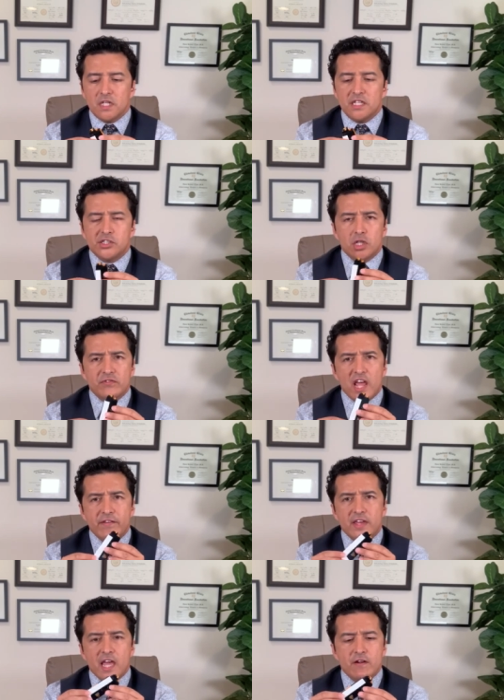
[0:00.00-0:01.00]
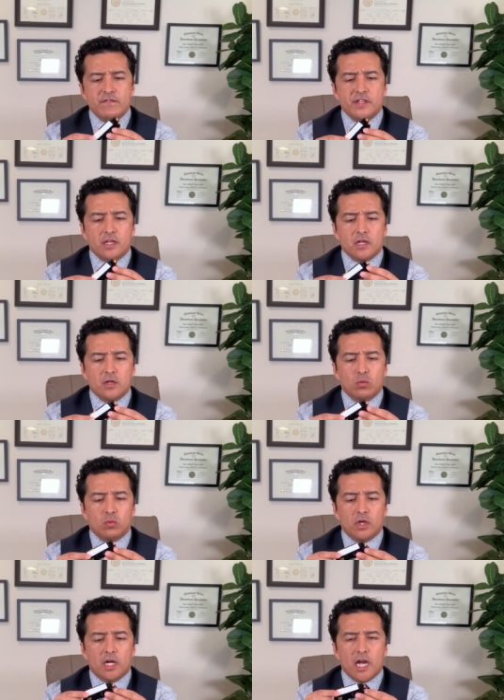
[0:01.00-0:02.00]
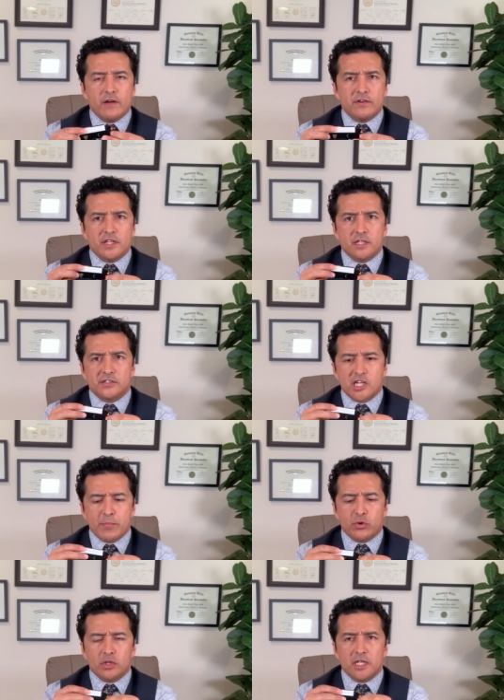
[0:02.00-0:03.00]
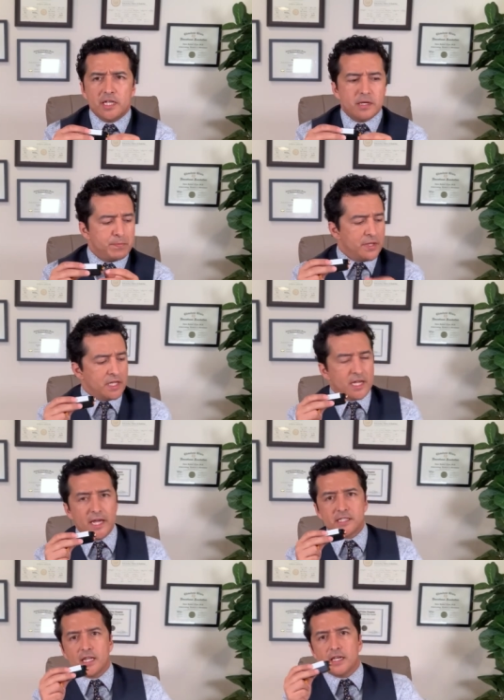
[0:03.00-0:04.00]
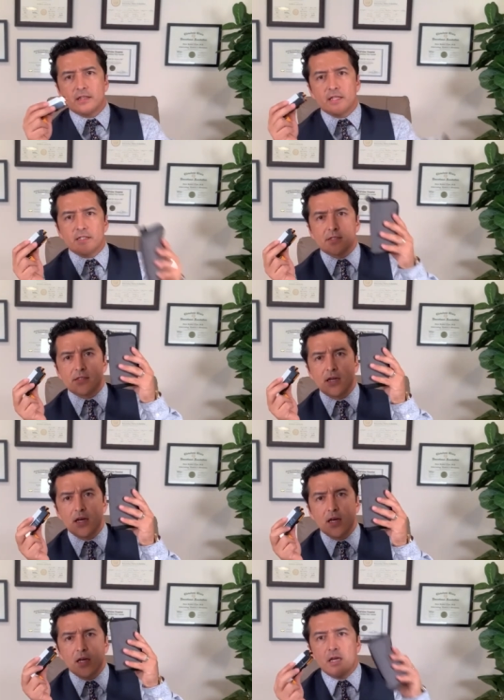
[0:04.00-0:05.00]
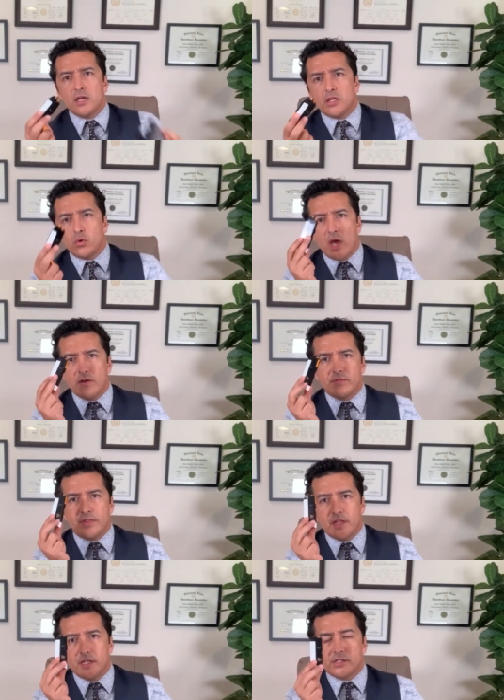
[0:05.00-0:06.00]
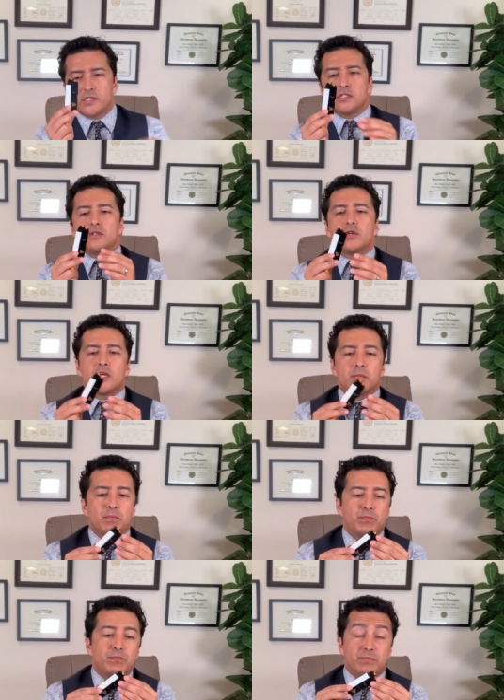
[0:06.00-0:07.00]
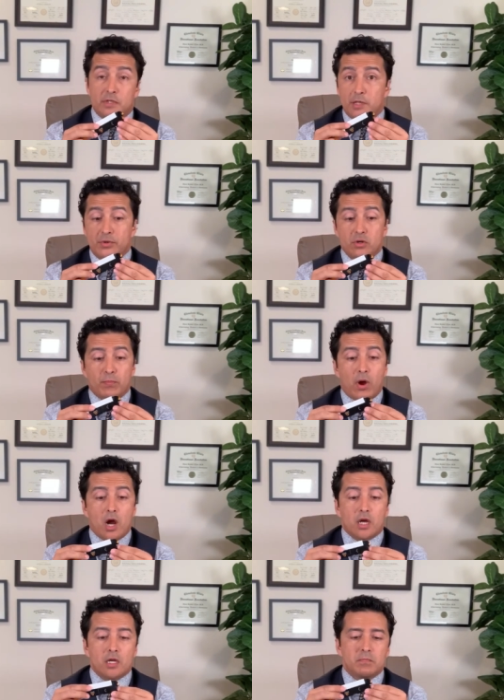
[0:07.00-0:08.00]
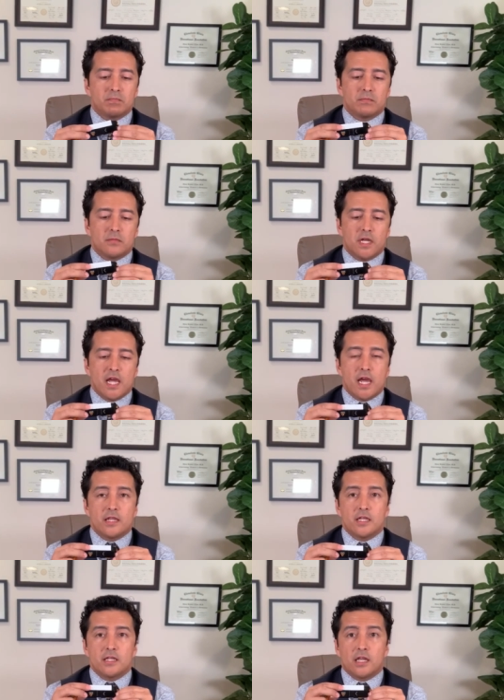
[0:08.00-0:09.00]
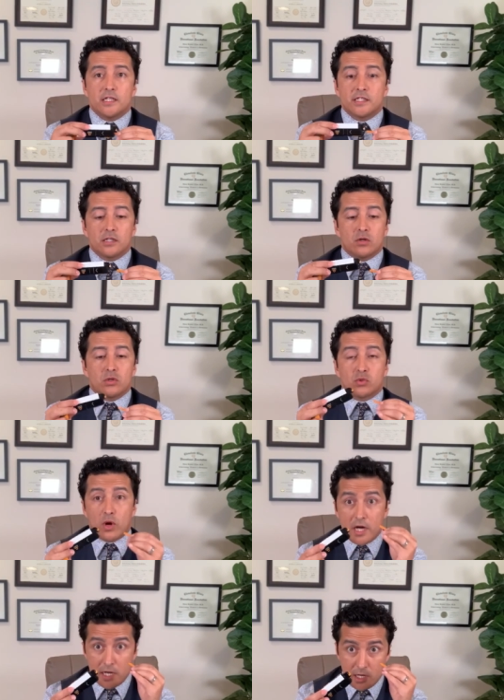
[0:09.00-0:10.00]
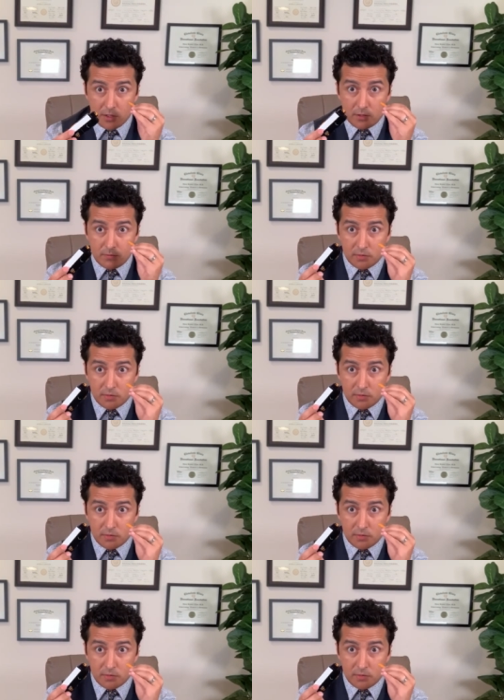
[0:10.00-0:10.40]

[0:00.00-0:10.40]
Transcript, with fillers: Instead of having everything in uh, everything separately in a big case like this, you have this you can keep in your pocket and the lancet goes right here